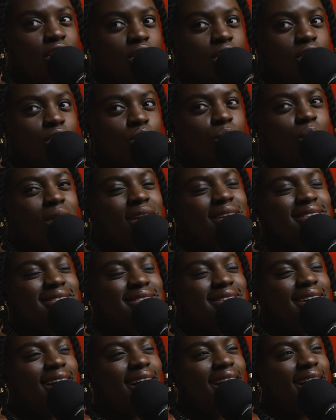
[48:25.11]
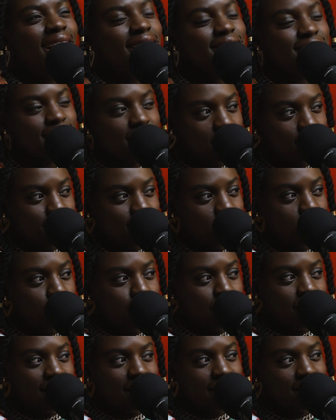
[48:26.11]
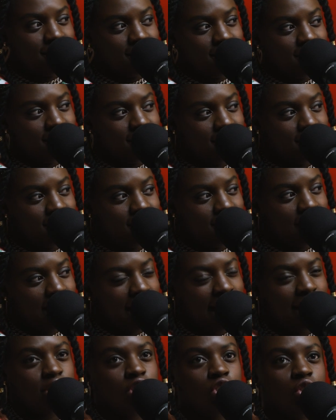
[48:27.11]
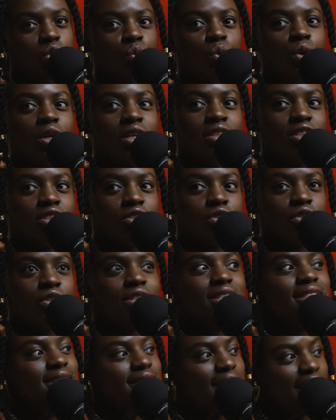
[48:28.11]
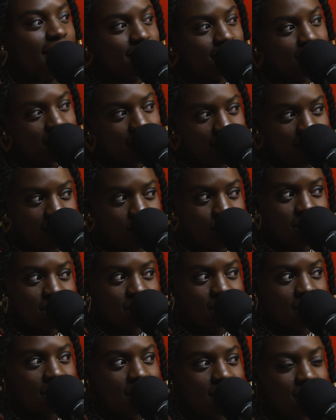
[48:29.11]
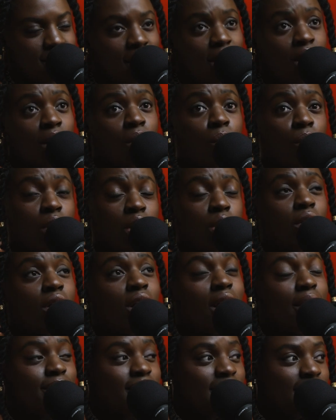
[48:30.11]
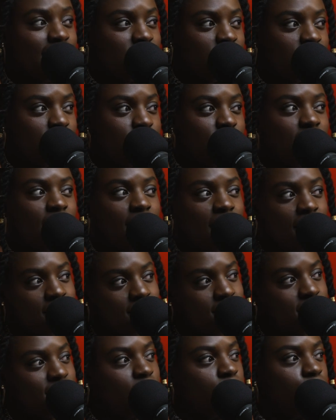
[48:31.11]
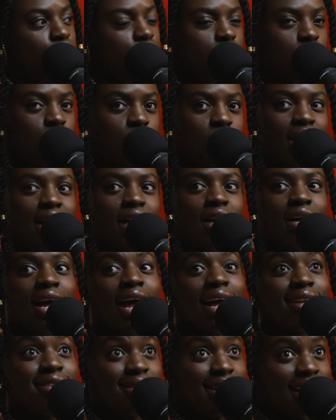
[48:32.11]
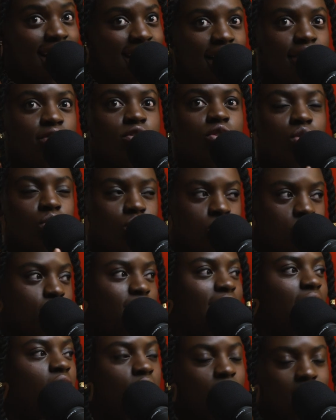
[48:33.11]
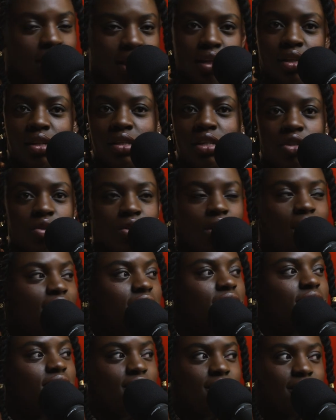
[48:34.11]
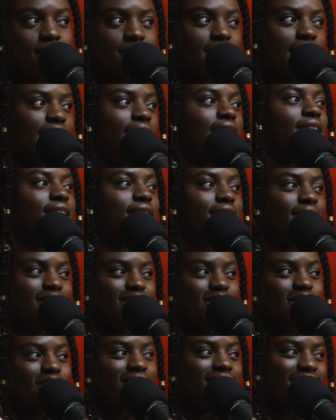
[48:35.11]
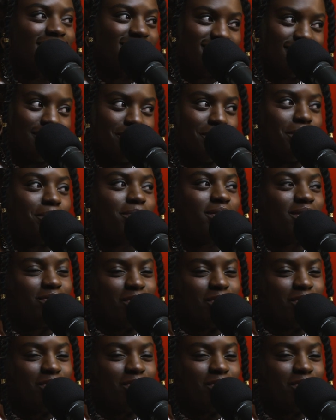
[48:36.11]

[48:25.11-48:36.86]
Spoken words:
you weren't asking me to be that, and you weren't criticizing that I wasn't that. Were you accommodating me? Yes. Were you like, did I have to also be like, okay, Lily, you can't just like not answer people's